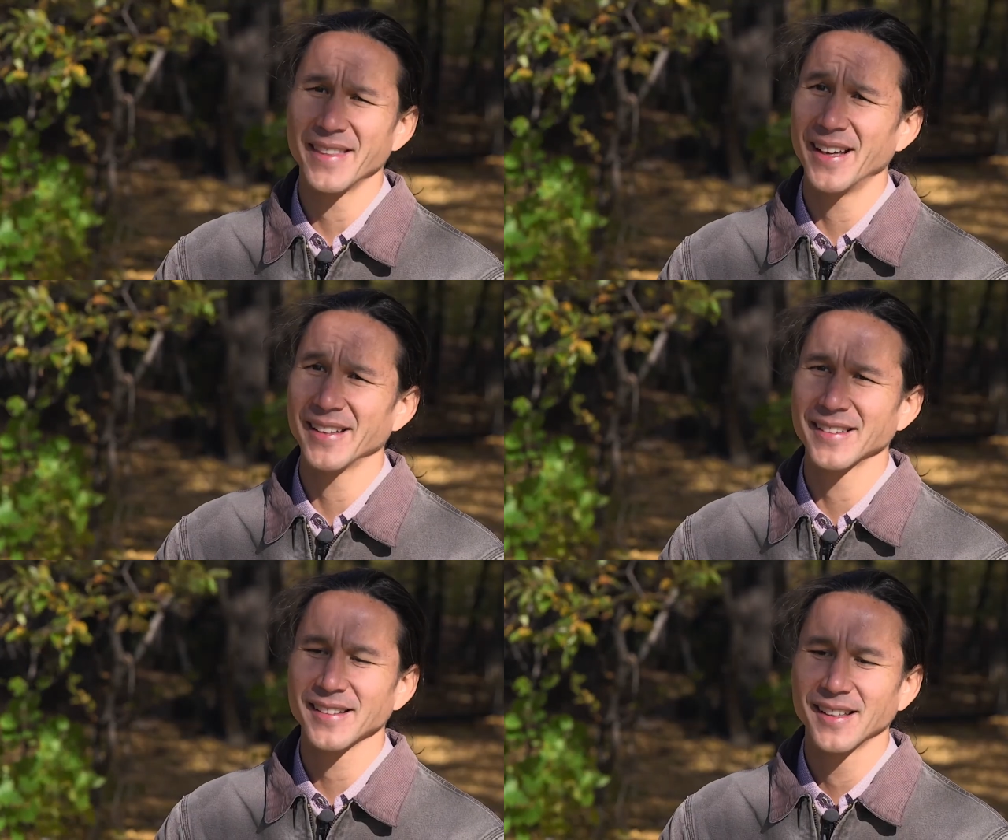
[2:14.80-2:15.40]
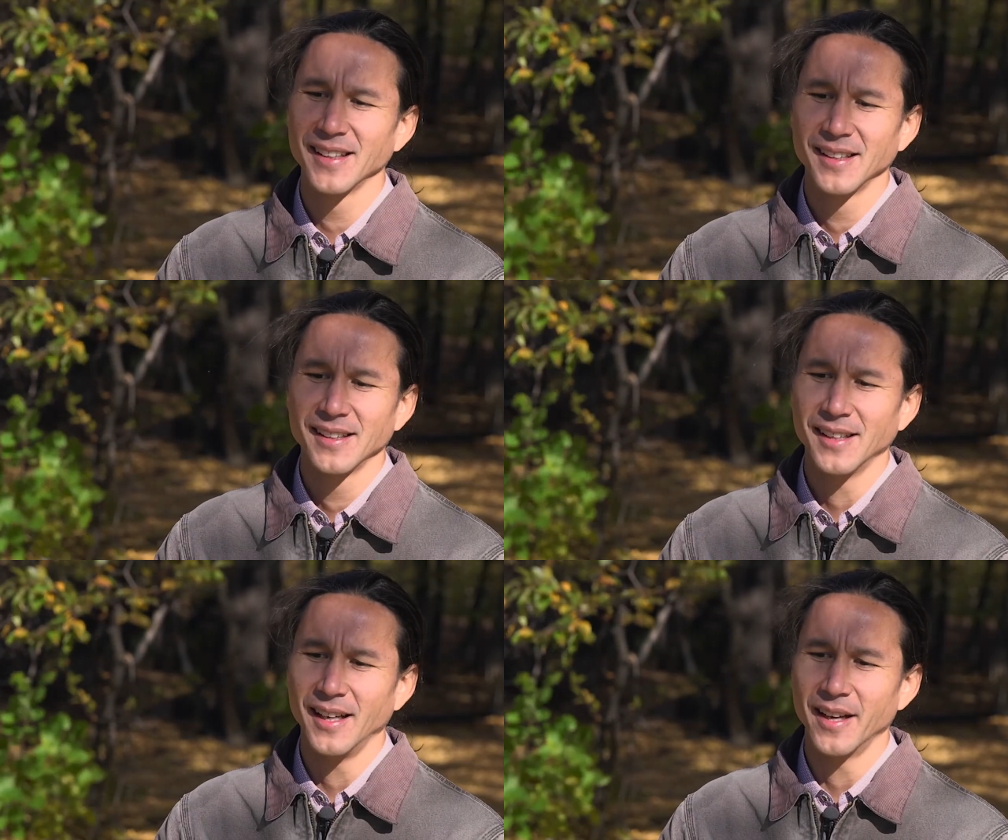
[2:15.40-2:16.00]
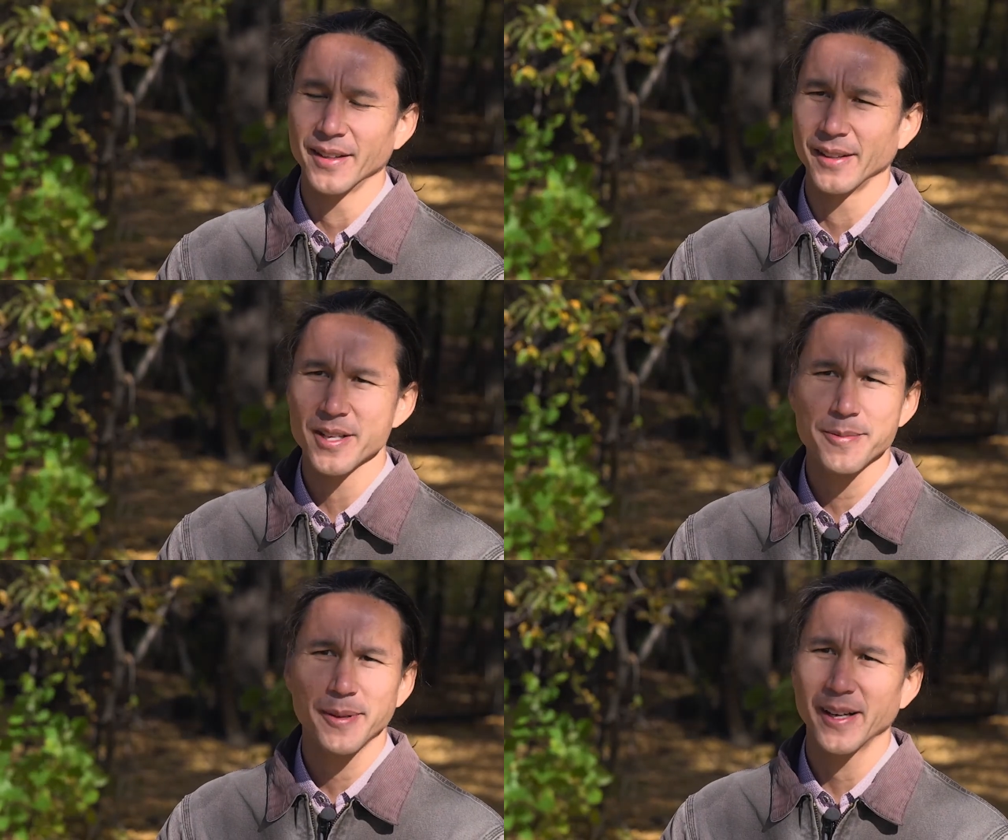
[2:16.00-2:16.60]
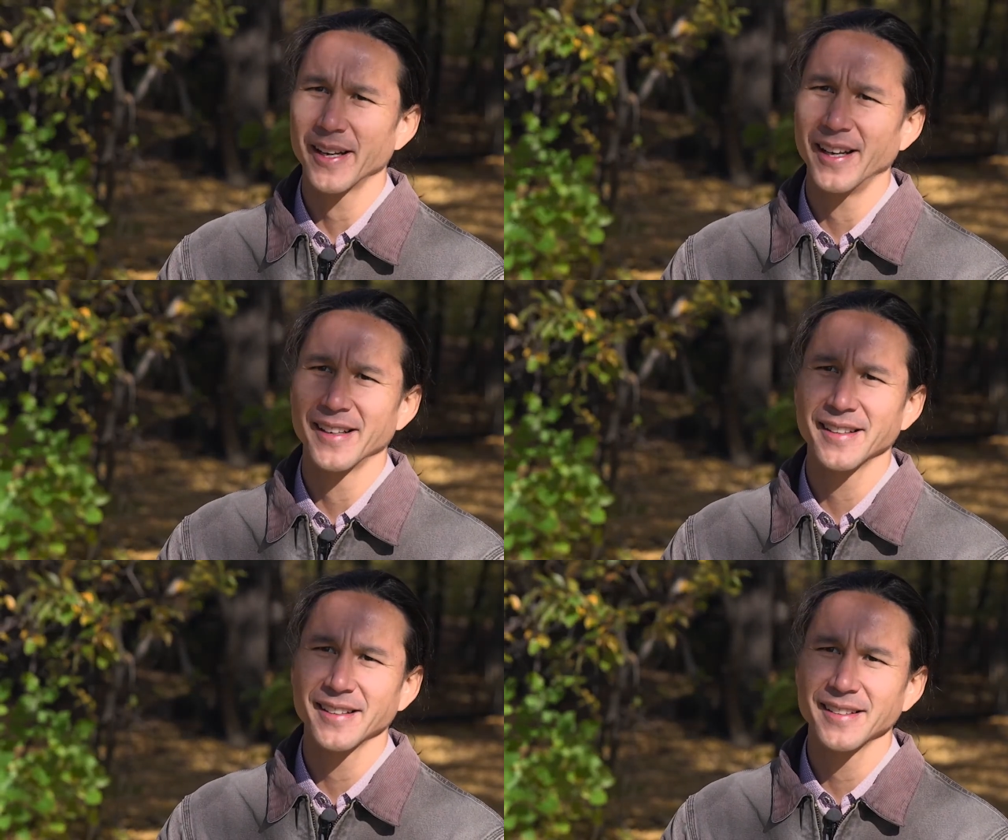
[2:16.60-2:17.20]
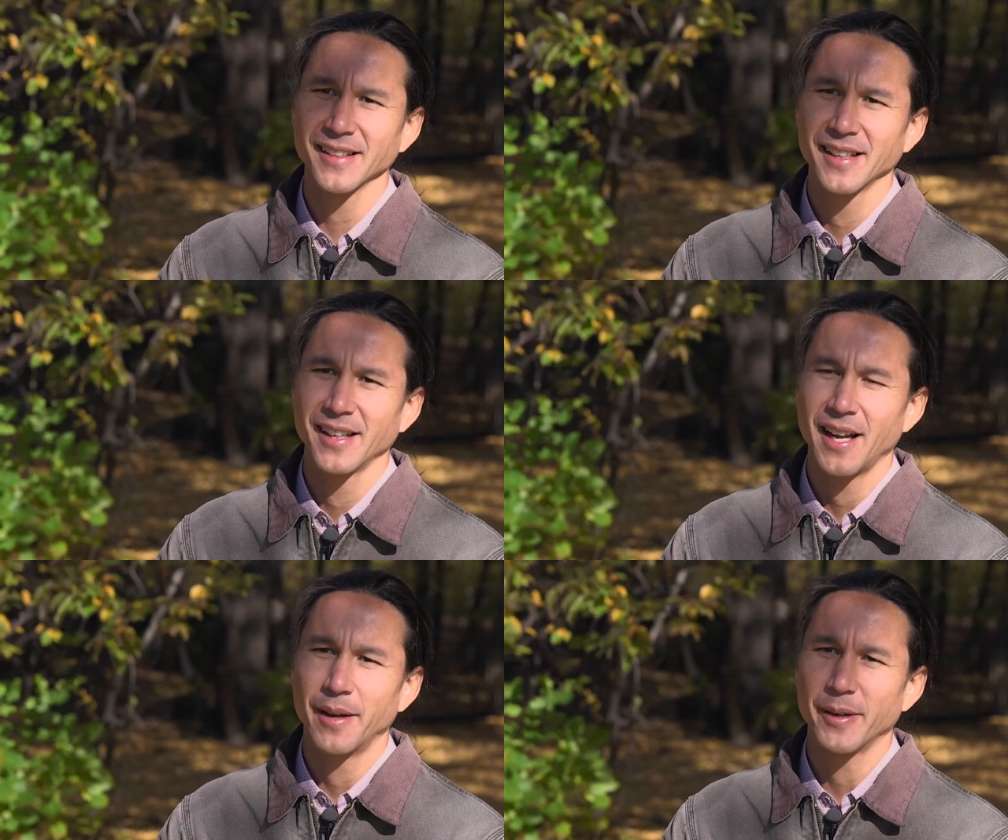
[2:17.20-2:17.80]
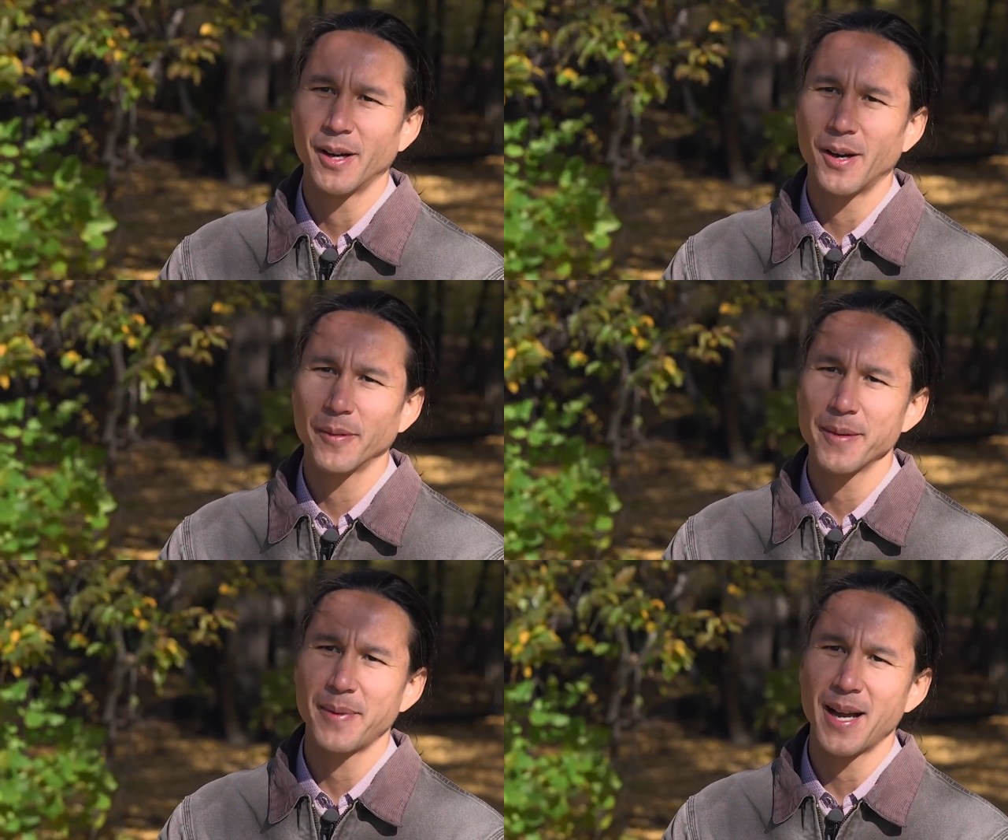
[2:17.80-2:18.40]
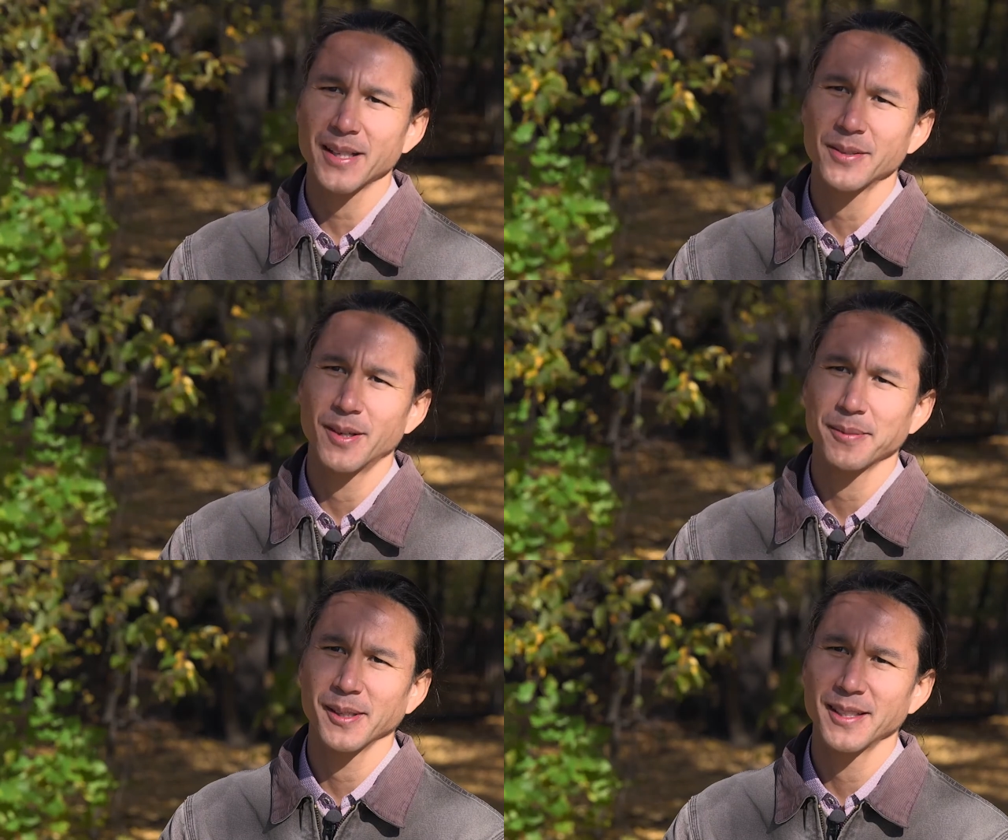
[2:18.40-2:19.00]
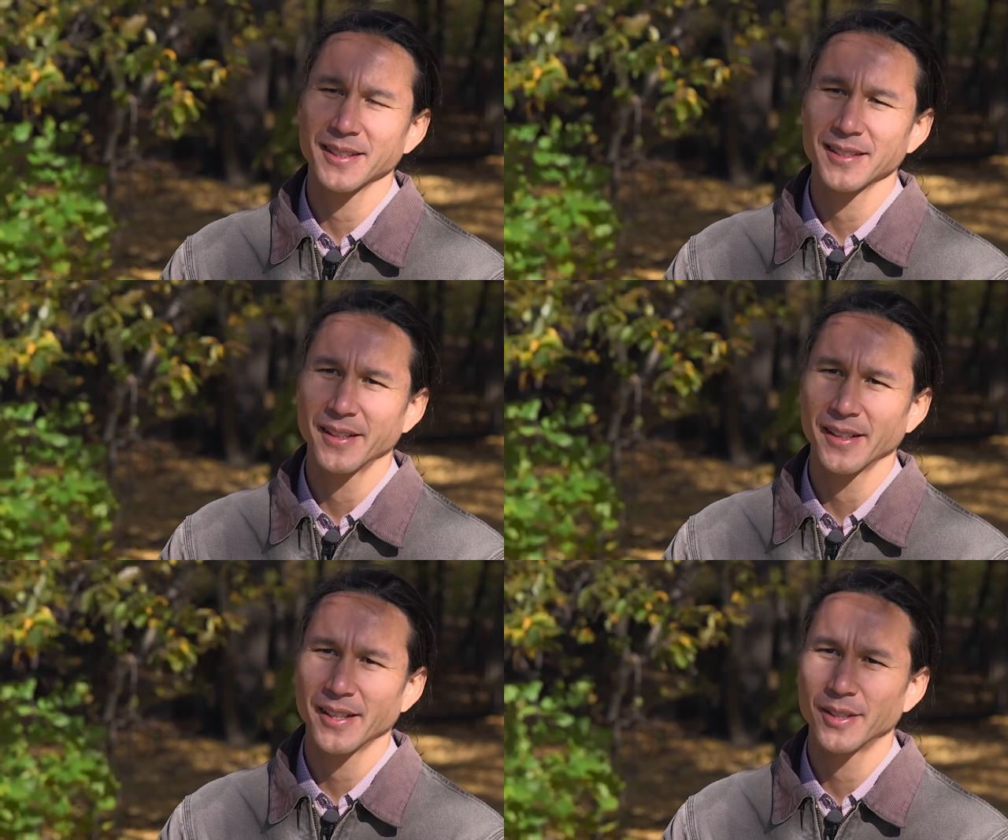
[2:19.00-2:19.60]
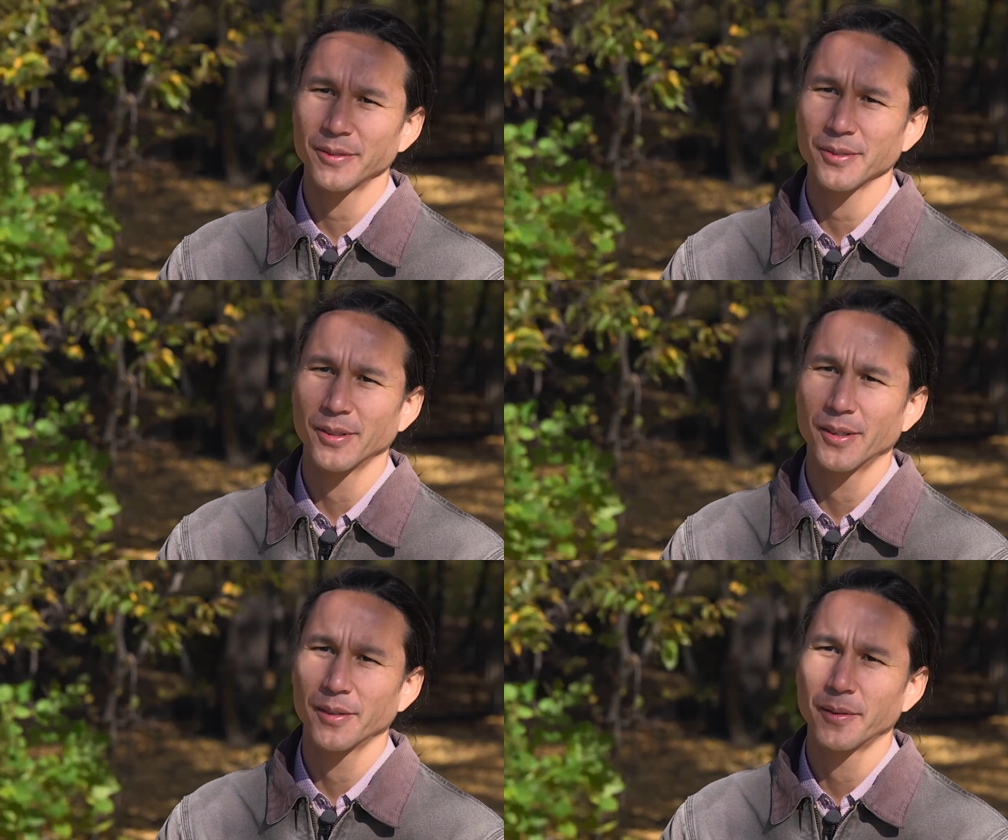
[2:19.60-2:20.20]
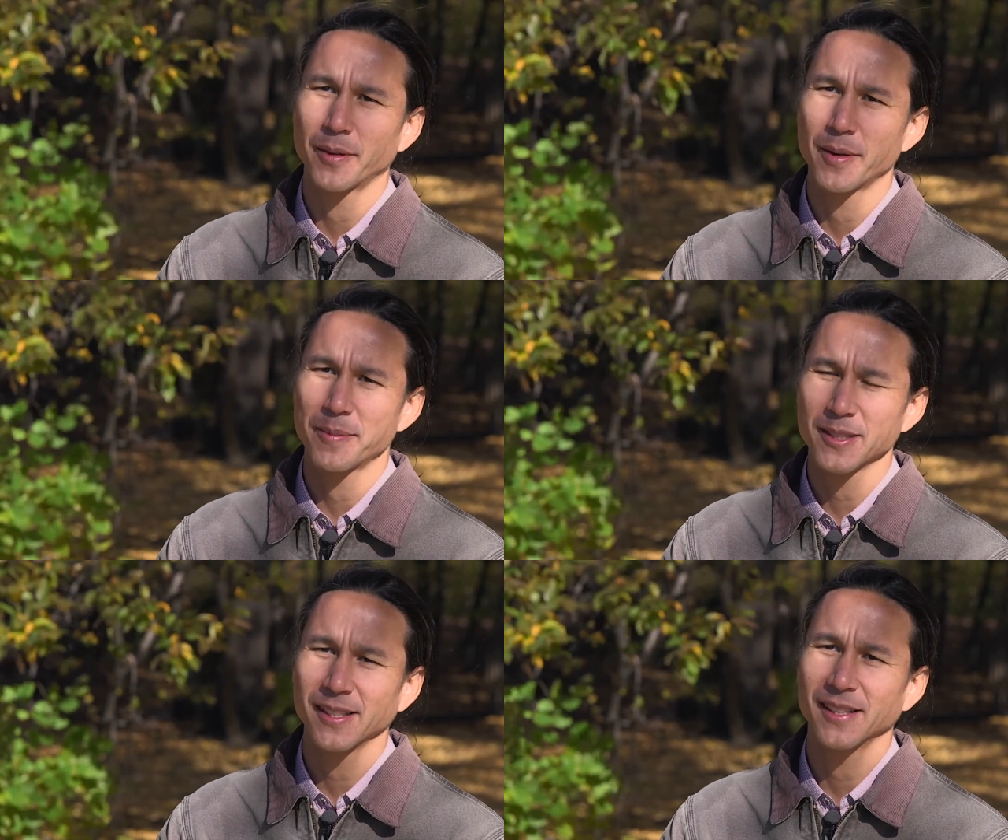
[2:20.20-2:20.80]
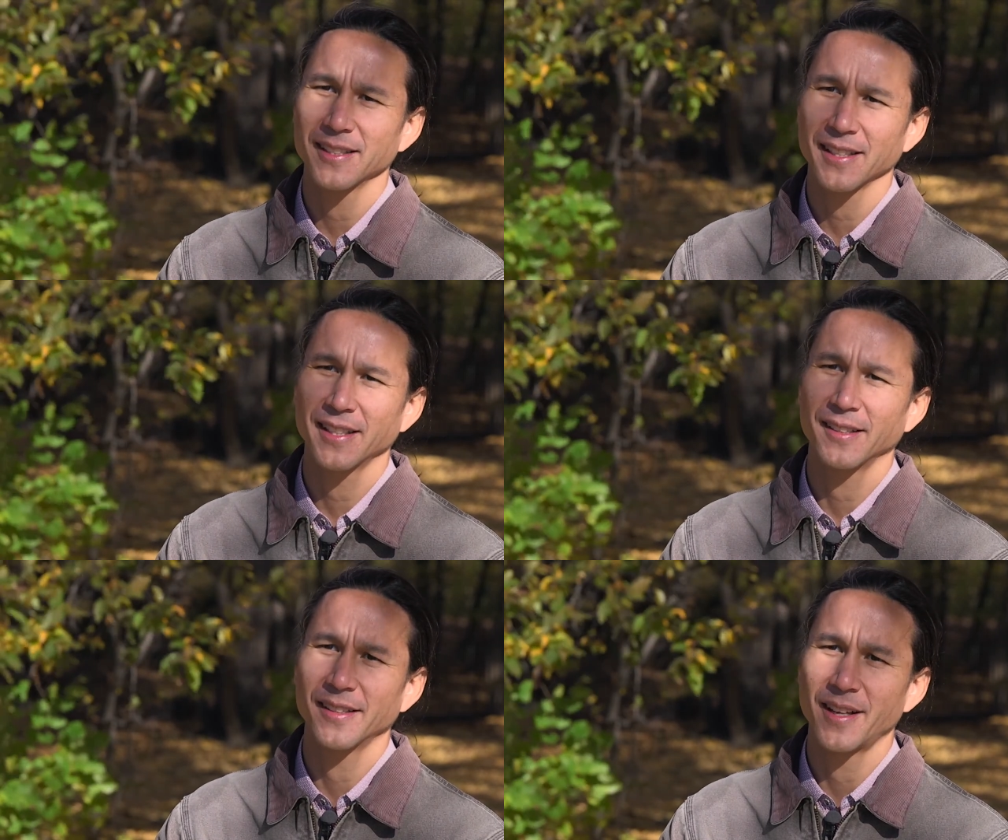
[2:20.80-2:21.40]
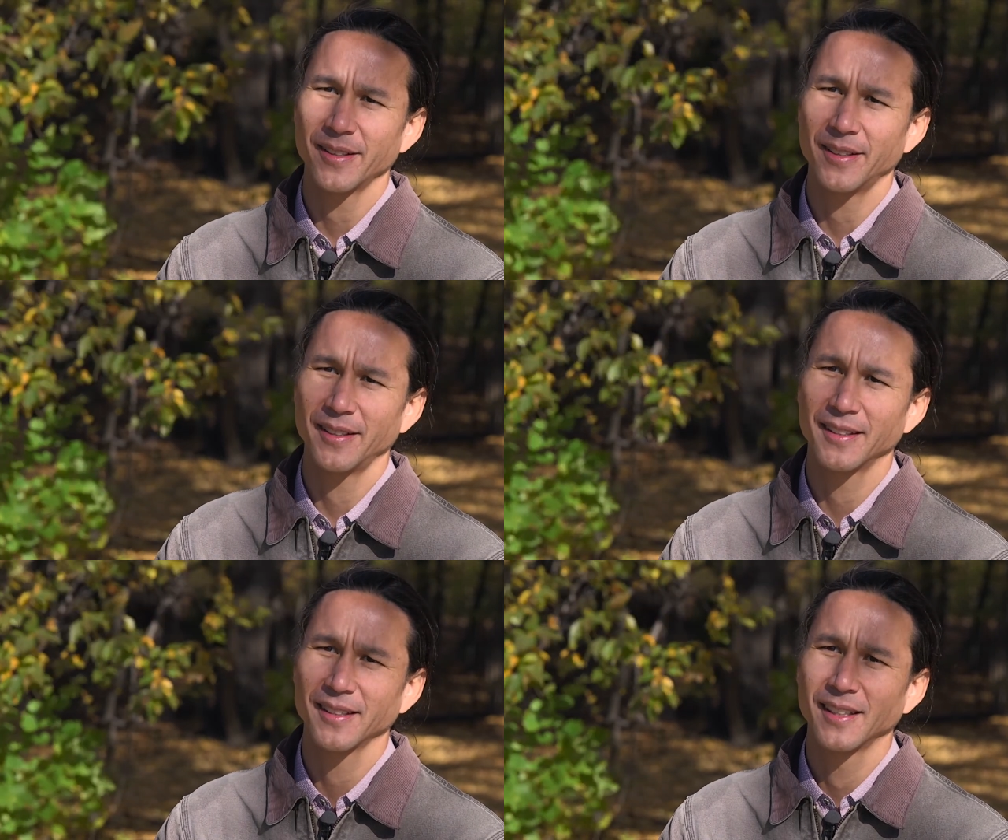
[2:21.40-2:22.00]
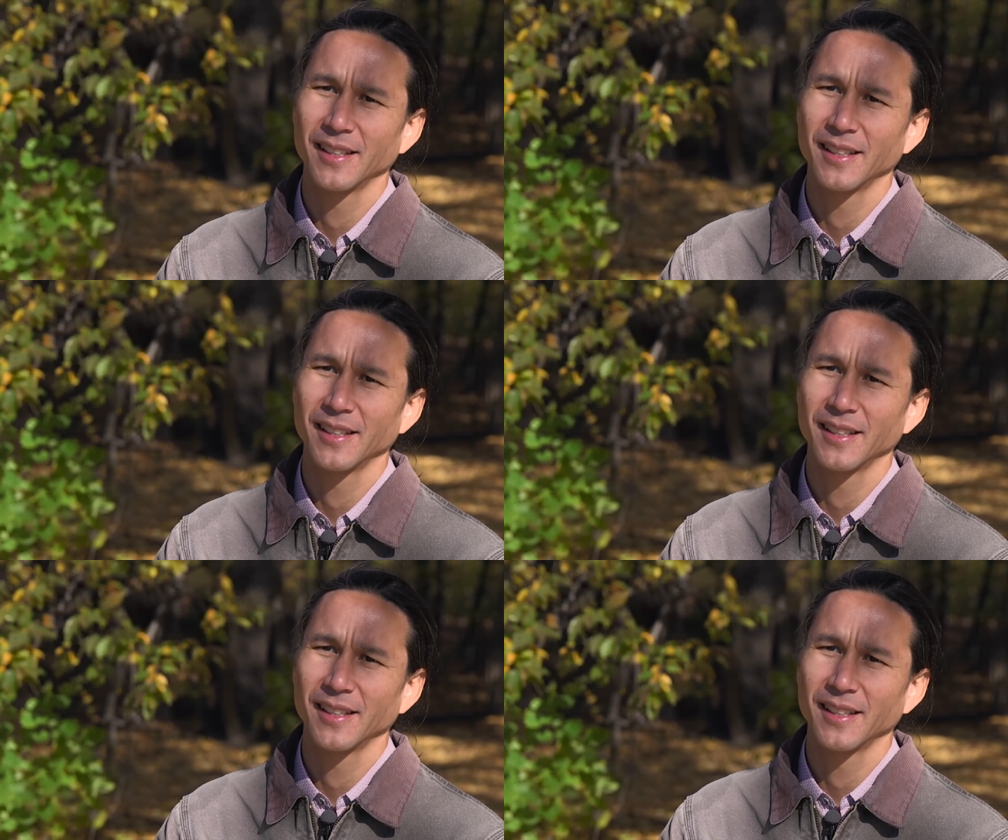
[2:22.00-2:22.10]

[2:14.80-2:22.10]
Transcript: then uh, the lunch period ended, and we all went back to our places on the kill floor where we proceeded to kill another